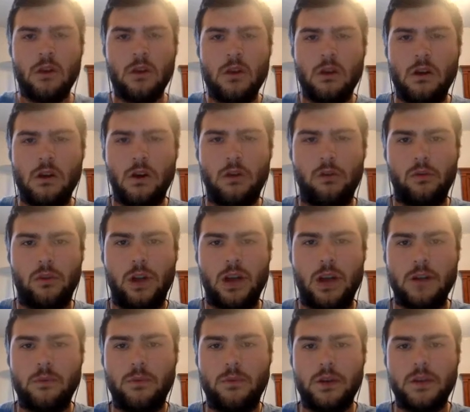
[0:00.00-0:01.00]

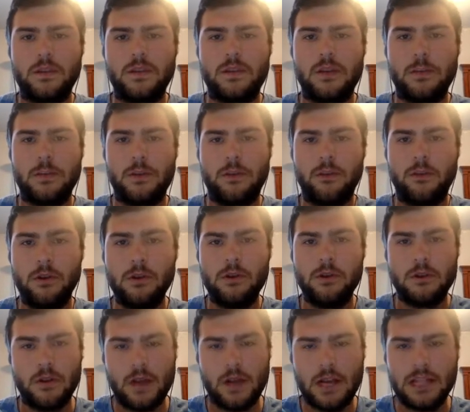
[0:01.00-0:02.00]
Alright, what is up
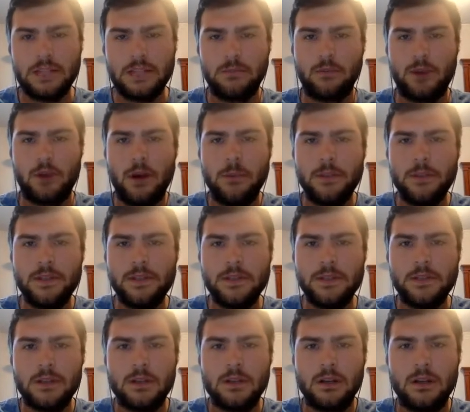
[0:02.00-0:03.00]
everyone? As
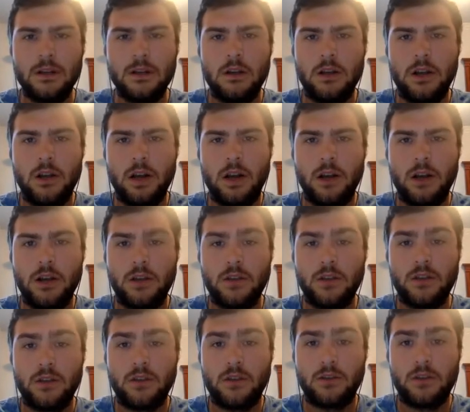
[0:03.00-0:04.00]
promised,
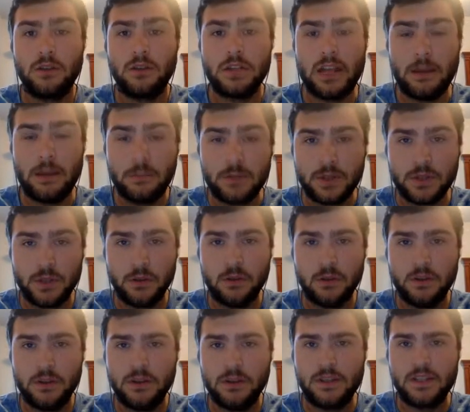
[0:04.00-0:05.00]
here's our first episode
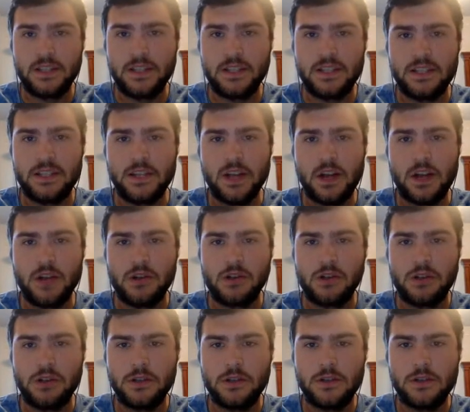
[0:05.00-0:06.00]
in the
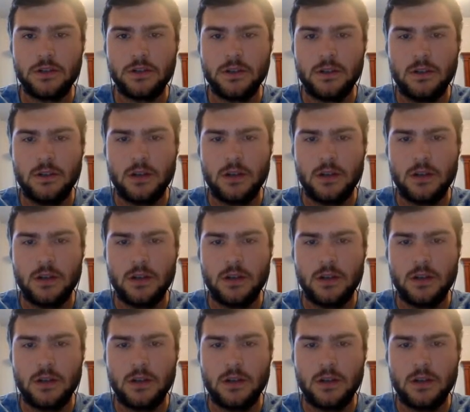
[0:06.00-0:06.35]
1600s.